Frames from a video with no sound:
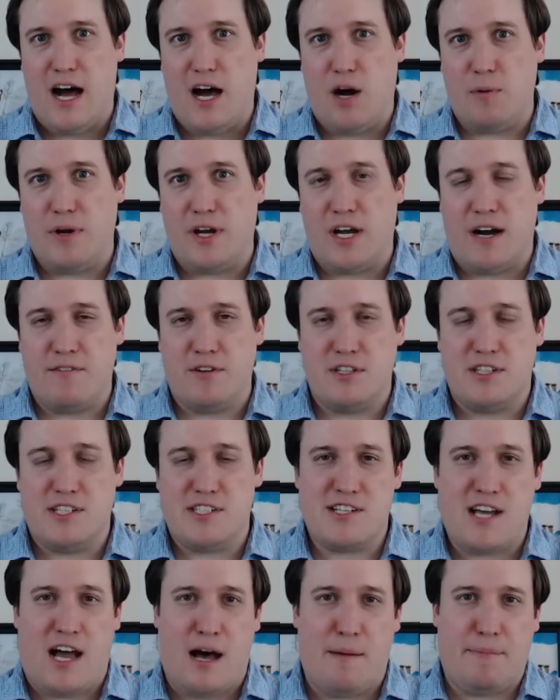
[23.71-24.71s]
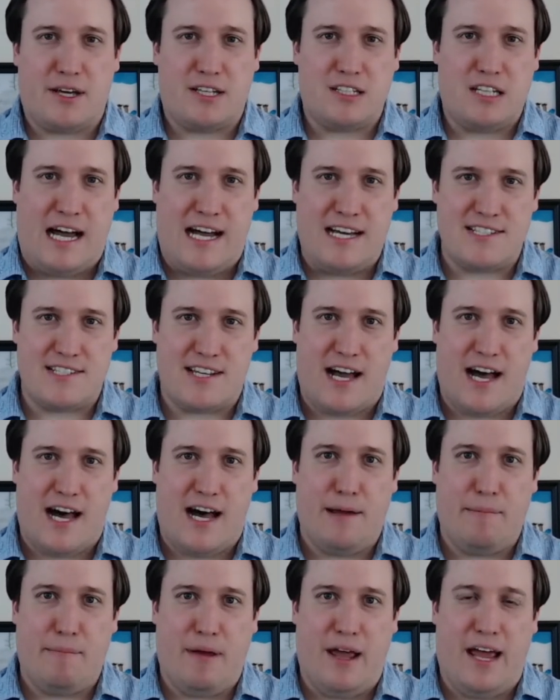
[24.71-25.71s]
We covered this topic last
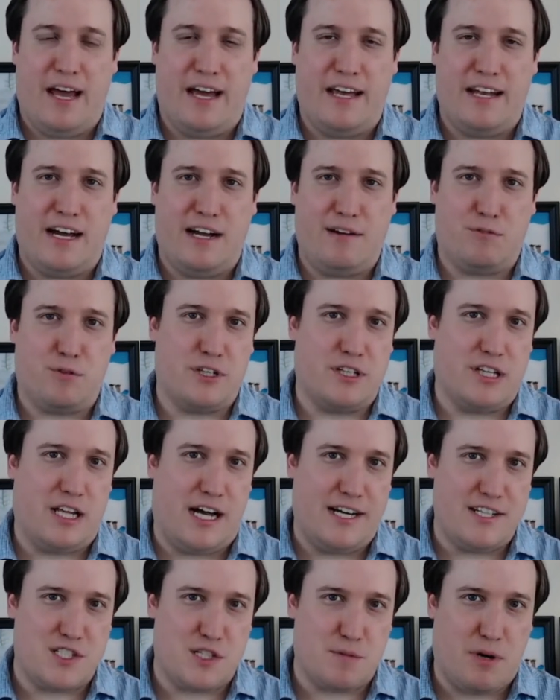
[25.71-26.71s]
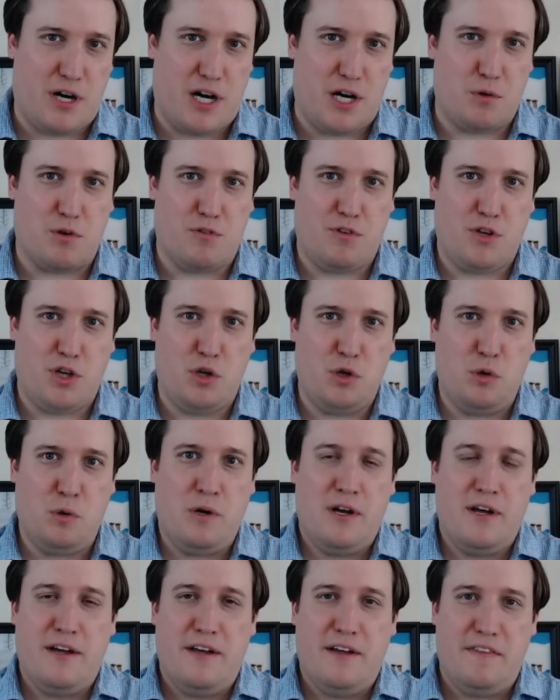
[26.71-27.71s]
time, and I've realized upon review
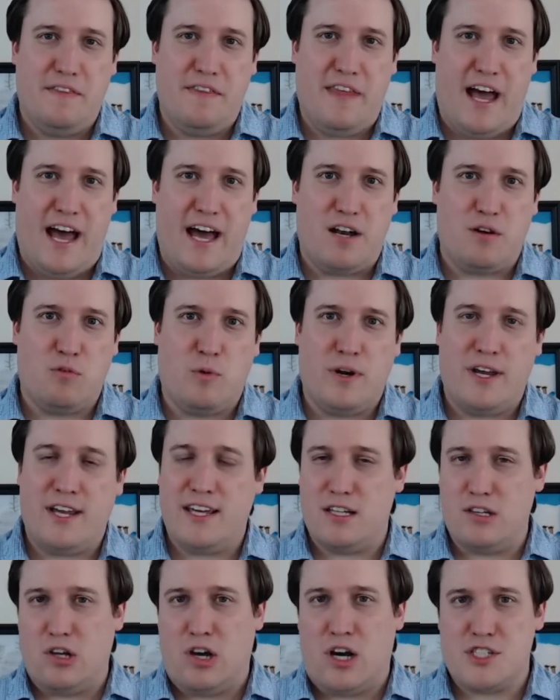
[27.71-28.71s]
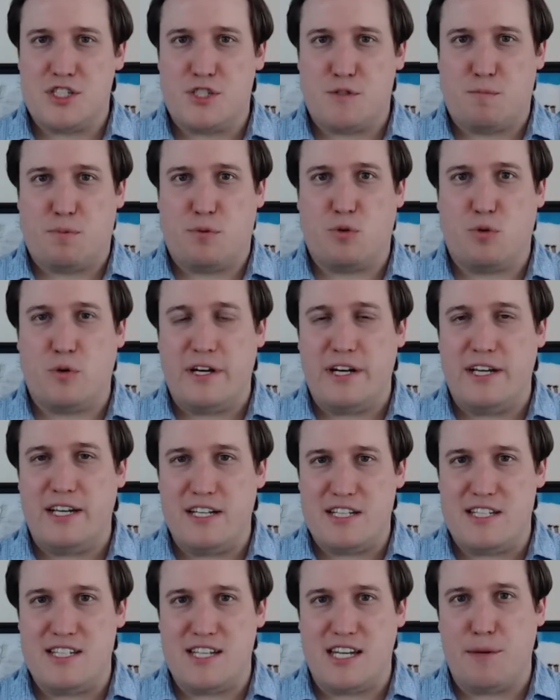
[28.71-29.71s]
that we get lost
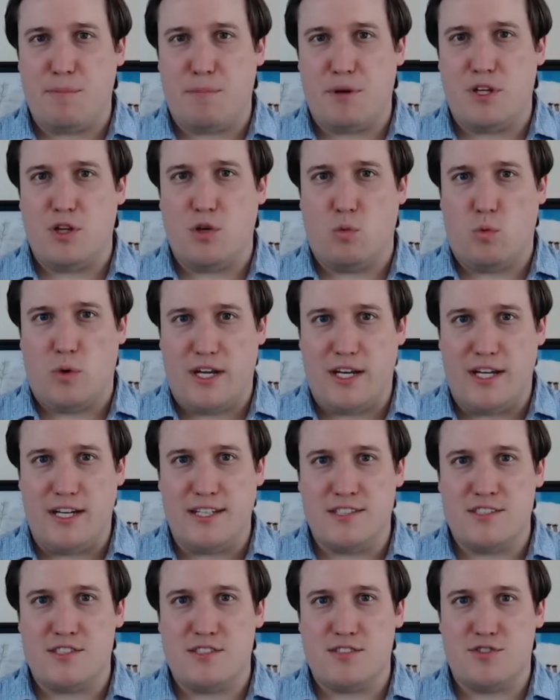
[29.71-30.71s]
pretty deep in the weeds.